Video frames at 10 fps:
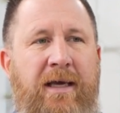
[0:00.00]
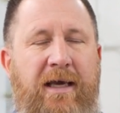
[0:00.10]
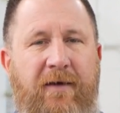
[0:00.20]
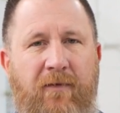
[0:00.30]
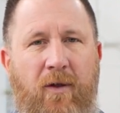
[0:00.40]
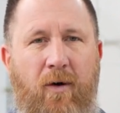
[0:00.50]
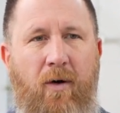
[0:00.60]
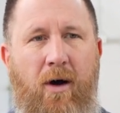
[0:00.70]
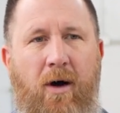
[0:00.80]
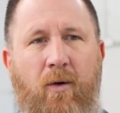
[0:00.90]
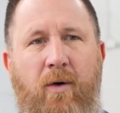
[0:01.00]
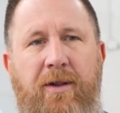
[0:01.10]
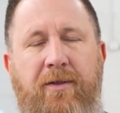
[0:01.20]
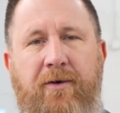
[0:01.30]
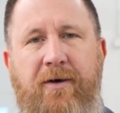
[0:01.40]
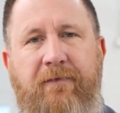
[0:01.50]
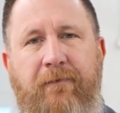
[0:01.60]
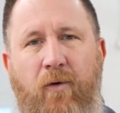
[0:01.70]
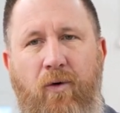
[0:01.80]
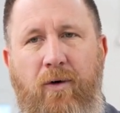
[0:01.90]
even though
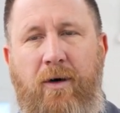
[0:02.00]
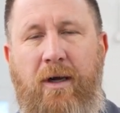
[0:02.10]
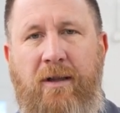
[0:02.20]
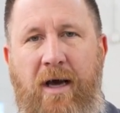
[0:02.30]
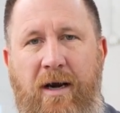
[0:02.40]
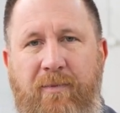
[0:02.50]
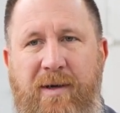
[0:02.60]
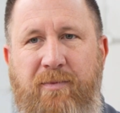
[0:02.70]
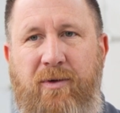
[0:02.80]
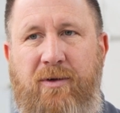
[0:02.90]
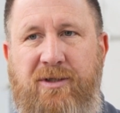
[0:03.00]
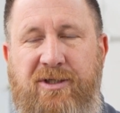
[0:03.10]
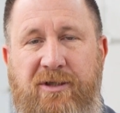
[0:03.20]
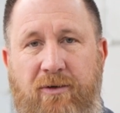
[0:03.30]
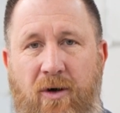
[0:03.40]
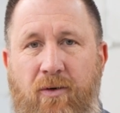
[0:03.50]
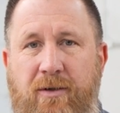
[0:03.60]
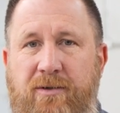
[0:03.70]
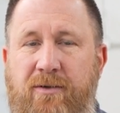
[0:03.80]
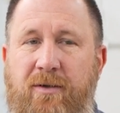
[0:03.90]
R134, a lot of people are still
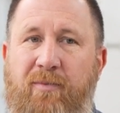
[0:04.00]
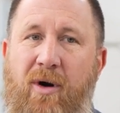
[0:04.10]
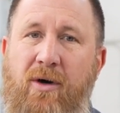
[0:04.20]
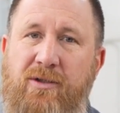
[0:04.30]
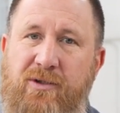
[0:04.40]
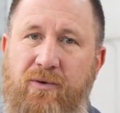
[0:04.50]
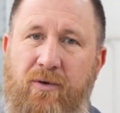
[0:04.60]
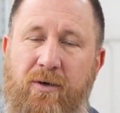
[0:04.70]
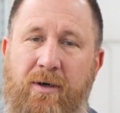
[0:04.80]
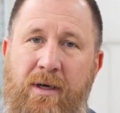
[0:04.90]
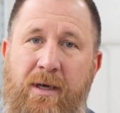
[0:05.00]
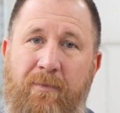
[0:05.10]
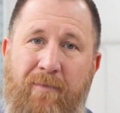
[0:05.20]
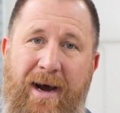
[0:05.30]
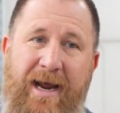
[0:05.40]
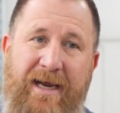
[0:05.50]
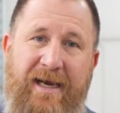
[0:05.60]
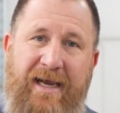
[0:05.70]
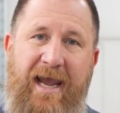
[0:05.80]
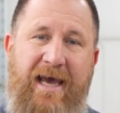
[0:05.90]
going to the part store buying a
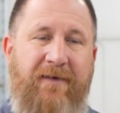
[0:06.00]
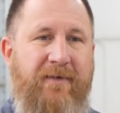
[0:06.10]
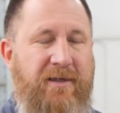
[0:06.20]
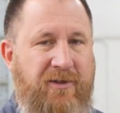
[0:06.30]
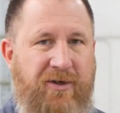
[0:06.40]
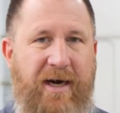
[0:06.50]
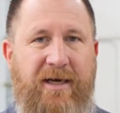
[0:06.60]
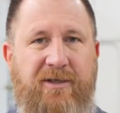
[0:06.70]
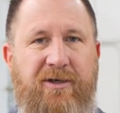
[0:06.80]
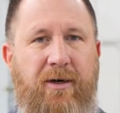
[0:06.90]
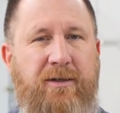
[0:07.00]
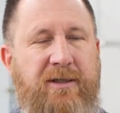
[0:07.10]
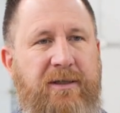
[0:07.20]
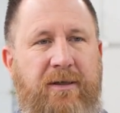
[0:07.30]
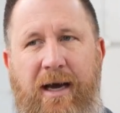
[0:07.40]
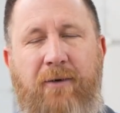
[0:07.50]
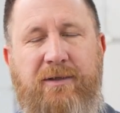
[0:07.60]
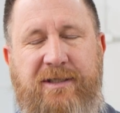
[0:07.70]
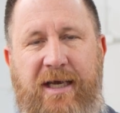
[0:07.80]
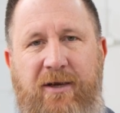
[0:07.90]
can of it and trying to charge it, I would
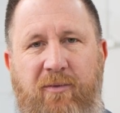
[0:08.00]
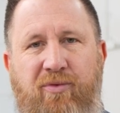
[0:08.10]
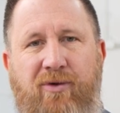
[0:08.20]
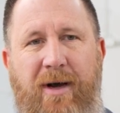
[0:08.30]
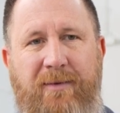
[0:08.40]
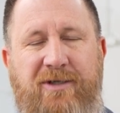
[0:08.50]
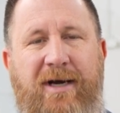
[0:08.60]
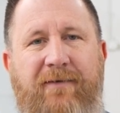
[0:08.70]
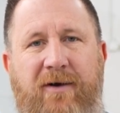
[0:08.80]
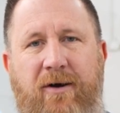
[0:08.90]
say you're probably driving a